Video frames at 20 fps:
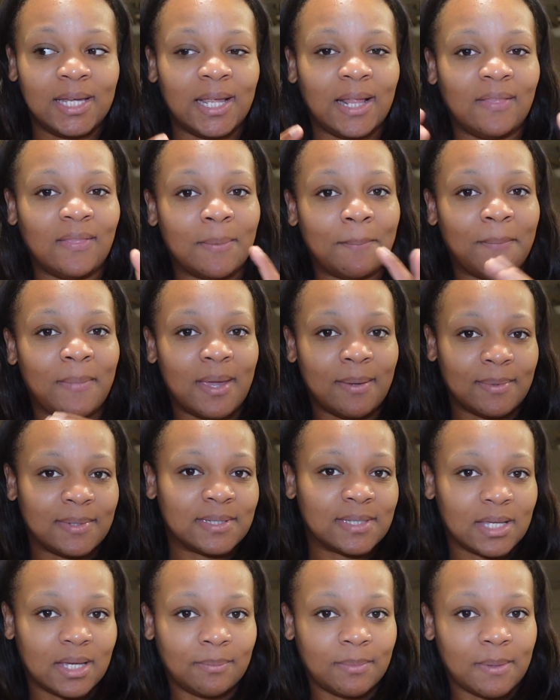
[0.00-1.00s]
and then maybe
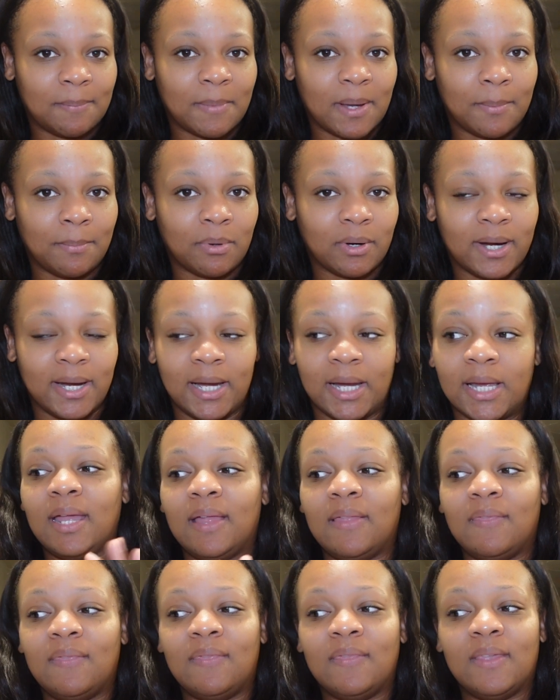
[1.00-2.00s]
some at my break,
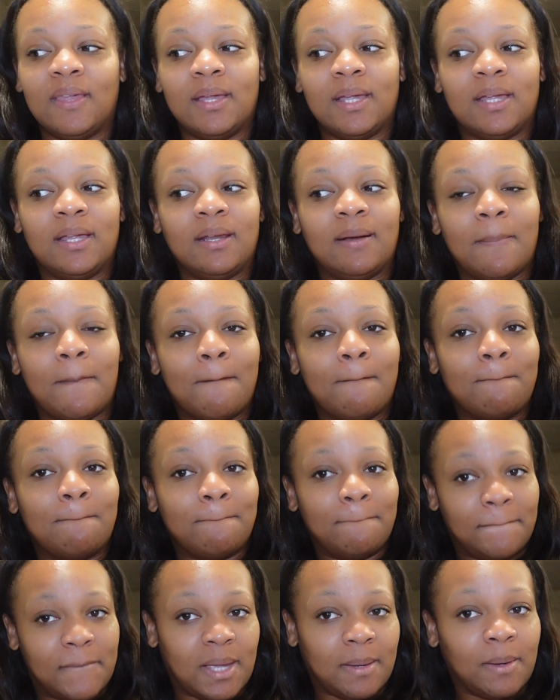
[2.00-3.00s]
and then
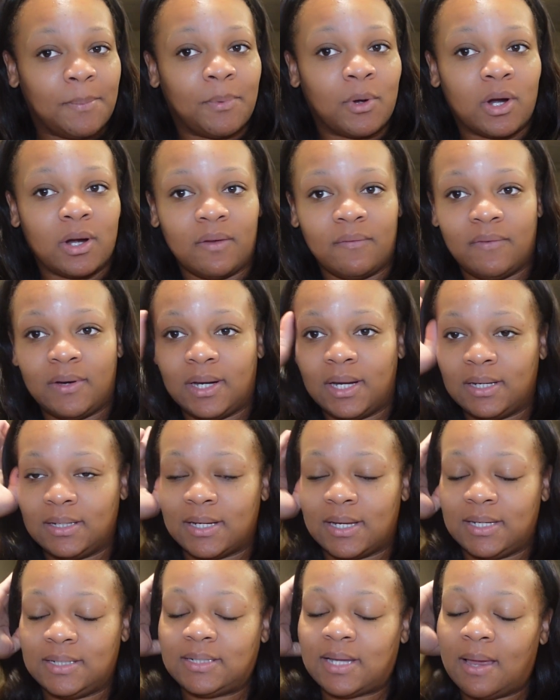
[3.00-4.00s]
maybe part of it at
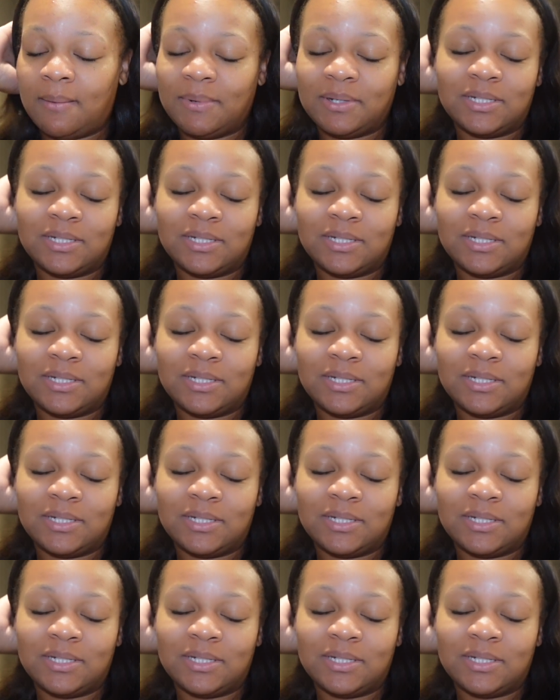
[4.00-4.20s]
nighttime.